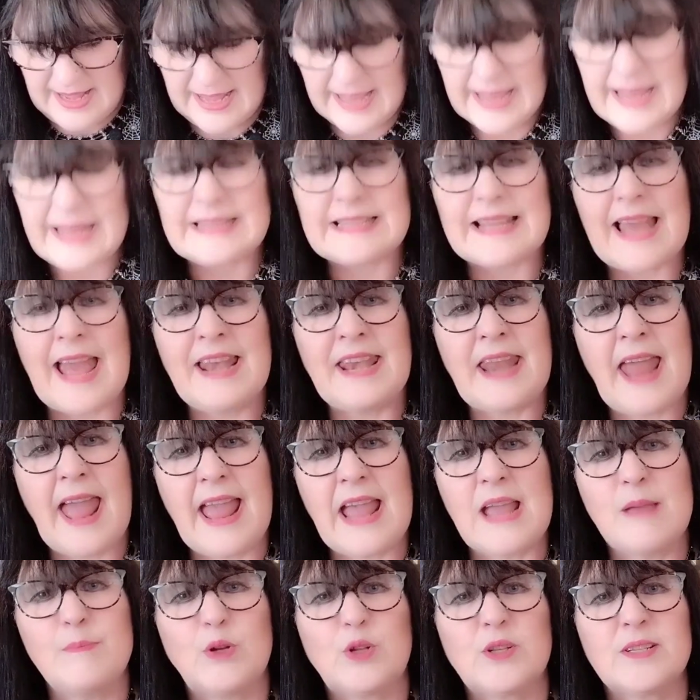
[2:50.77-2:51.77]
it
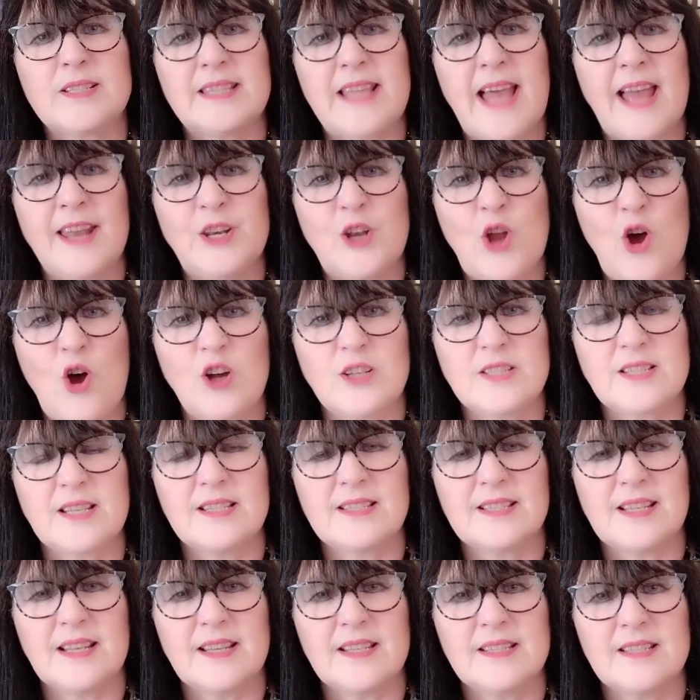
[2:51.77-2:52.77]
enables that
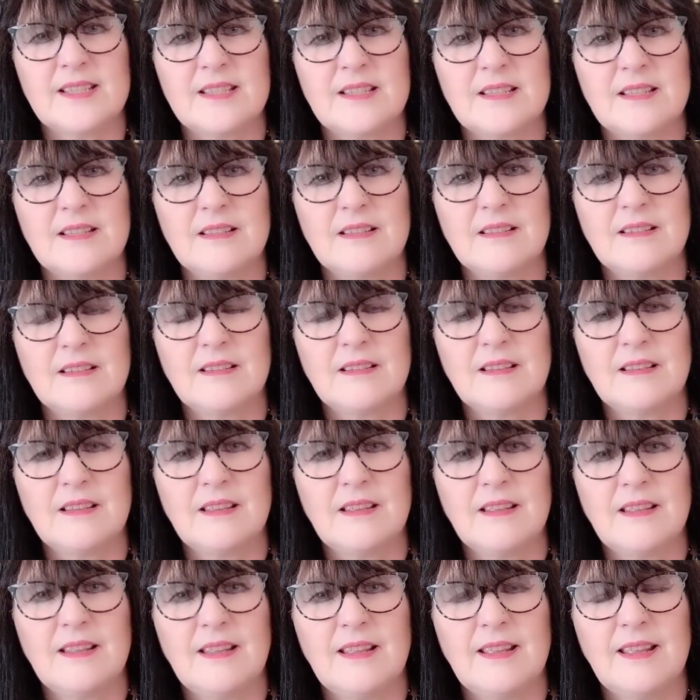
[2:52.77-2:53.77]
narcissist.
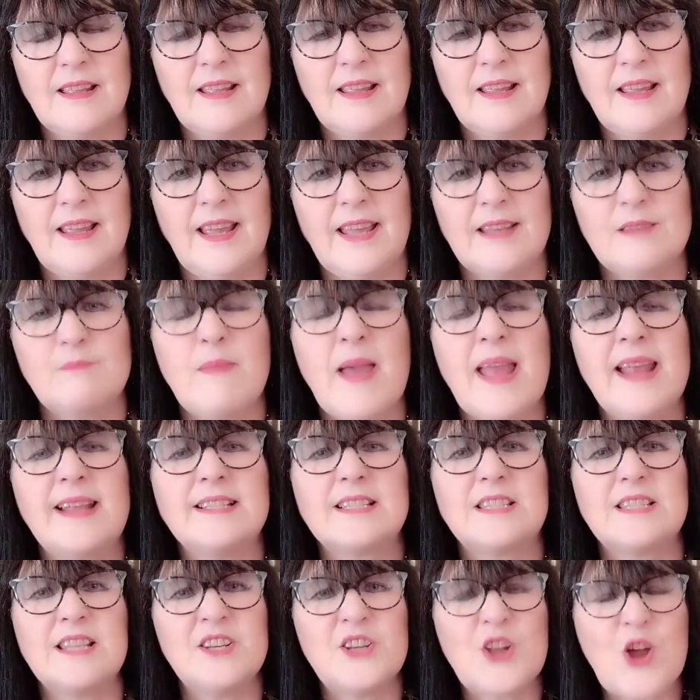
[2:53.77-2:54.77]
It
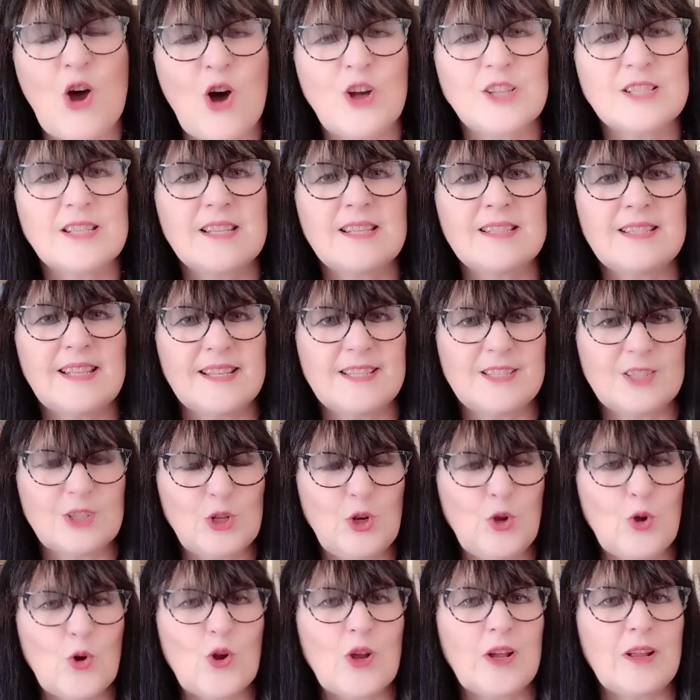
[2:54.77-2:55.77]
makes the narcissist
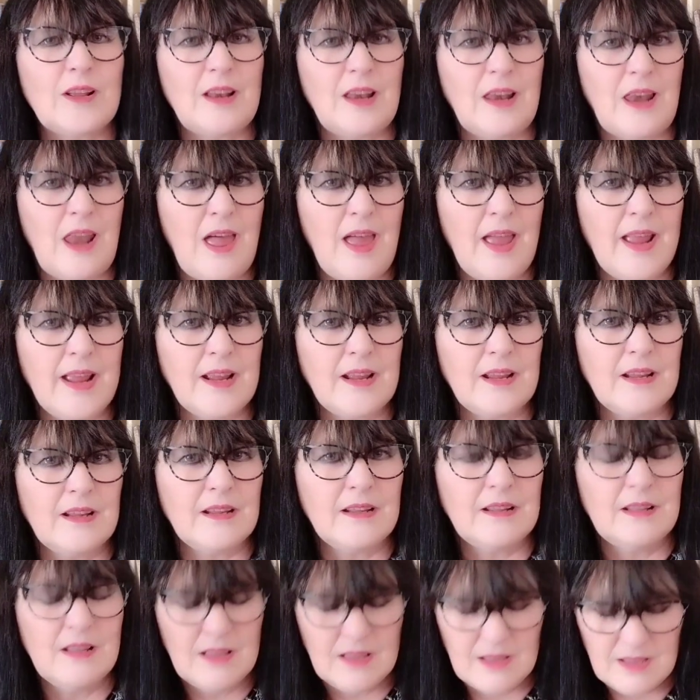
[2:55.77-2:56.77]
look
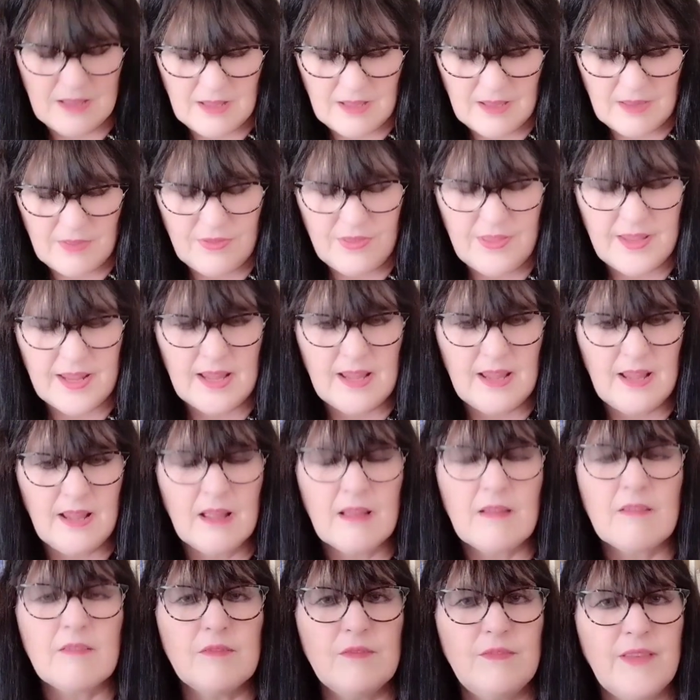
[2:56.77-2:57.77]
like
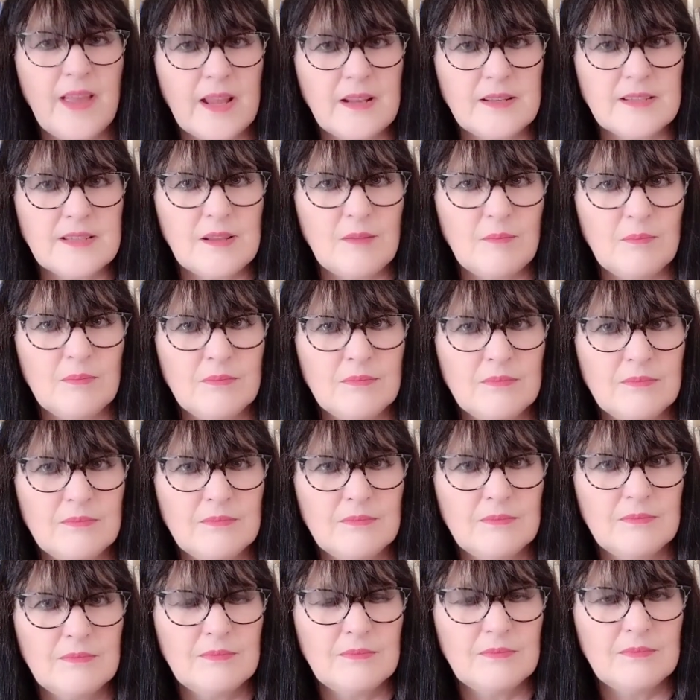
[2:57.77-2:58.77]
the victim
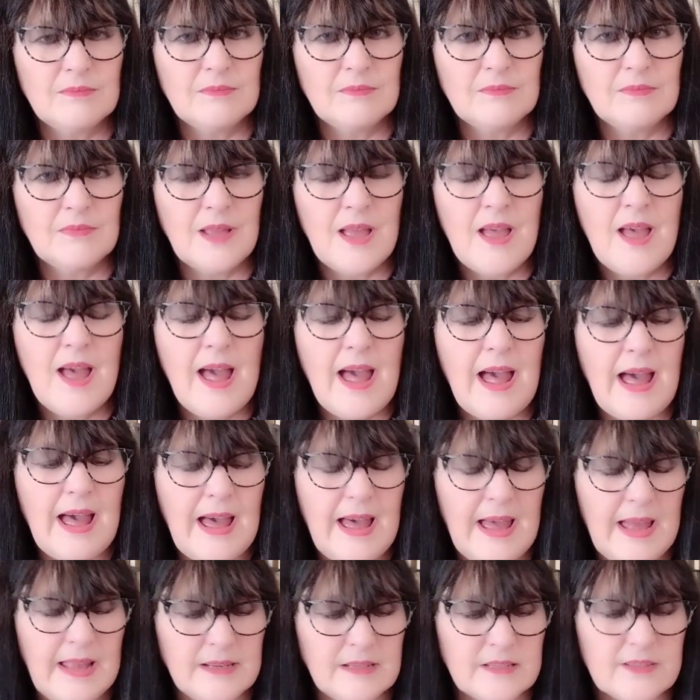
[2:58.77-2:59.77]

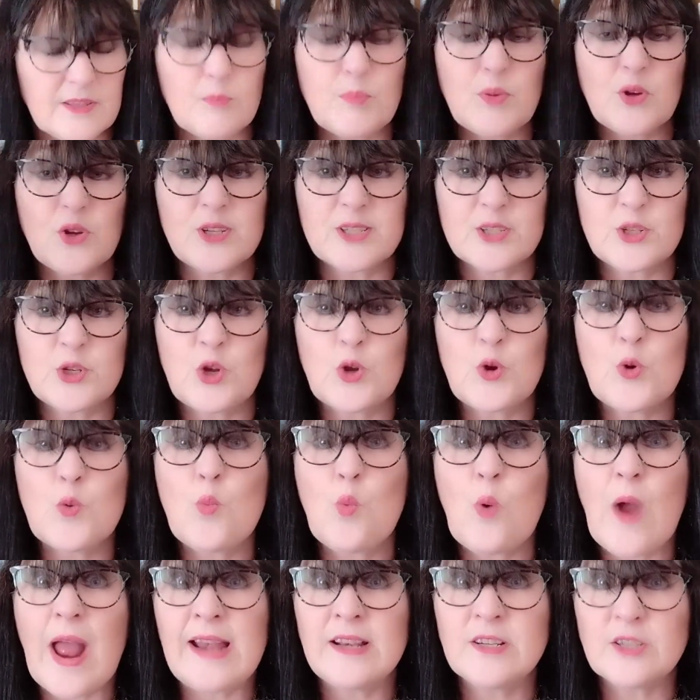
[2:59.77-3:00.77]
and the person who
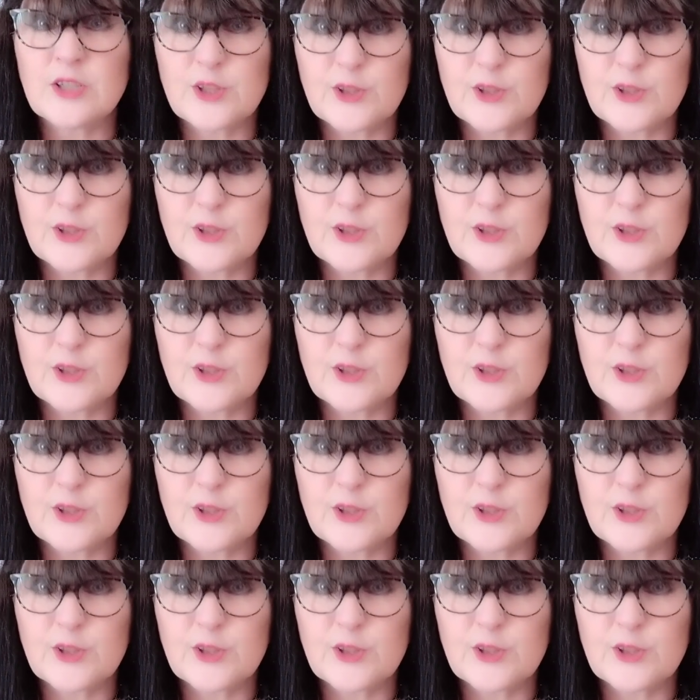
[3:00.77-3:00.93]
went